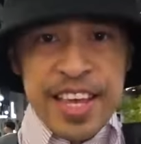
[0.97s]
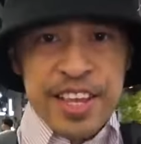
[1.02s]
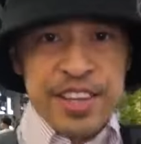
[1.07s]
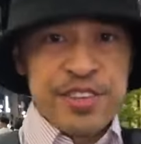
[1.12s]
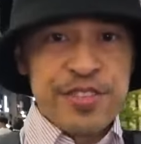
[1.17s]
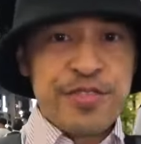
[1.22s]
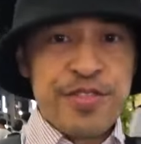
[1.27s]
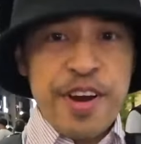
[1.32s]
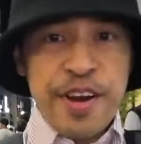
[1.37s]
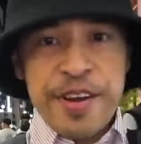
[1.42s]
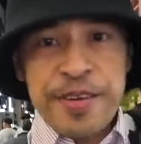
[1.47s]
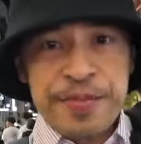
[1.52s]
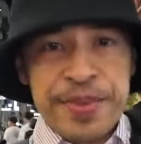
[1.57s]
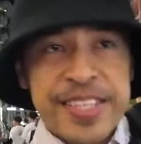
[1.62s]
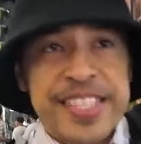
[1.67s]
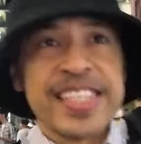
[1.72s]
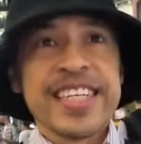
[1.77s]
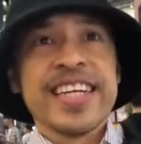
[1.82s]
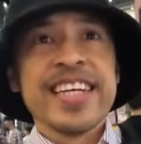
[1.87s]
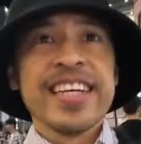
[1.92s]
is very
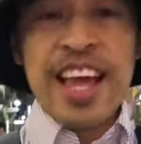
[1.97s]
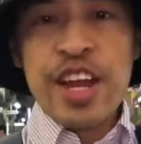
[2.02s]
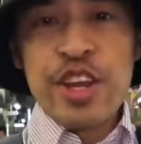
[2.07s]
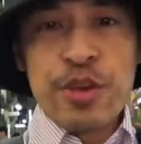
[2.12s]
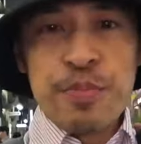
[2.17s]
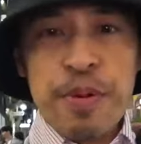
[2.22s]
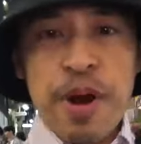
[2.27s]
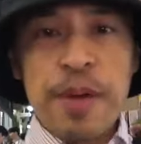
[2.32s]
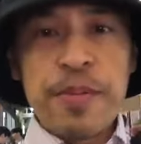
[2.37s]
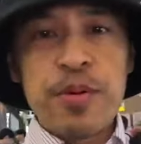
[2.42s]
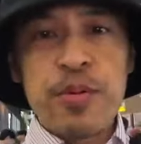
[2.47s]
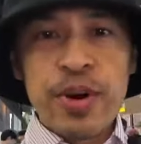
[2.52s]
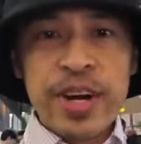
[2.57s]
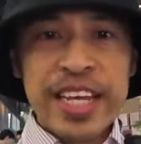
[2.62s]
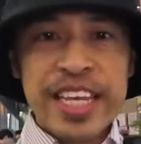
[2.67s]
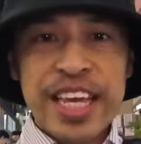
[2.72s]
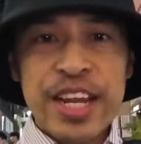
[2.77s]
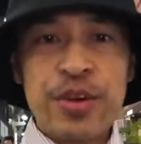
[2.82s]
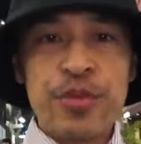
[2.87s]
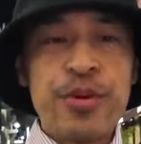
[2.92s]
busy, and you probably want
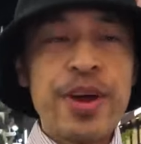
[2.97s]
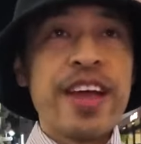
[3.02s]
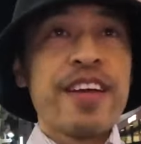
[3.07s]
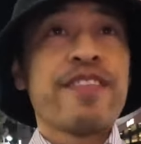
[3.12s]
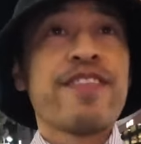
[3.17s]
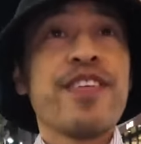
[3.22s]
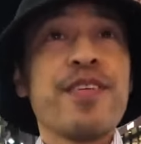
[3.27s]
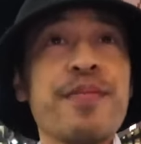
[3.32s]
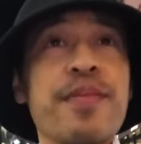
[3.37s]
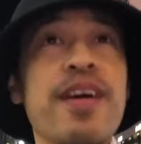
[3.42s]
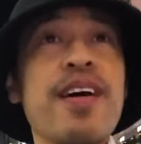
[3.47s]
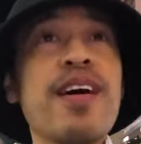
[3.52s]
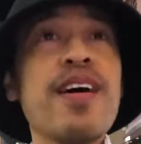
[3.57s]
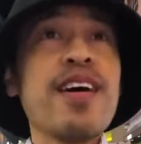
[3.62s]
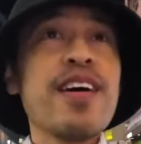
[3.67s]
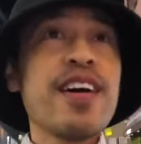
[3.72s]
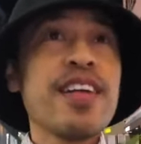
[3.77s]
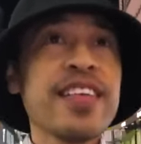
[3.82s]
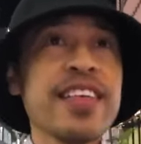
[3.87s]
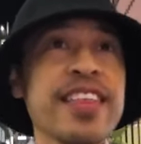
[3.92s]
to get away from
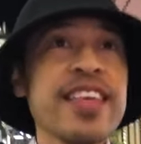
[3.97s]
all of